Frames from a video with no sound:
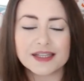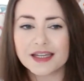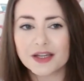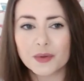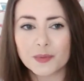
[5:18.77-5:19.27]
and
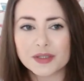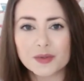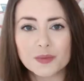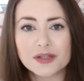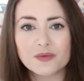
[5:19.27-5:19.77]
it can be
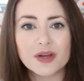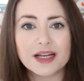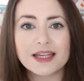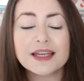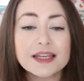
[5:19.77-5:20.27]
something
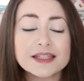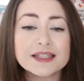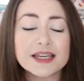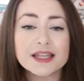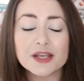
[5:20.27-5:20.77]
really
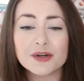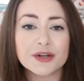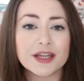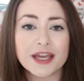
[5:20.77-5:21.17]
easy that you're going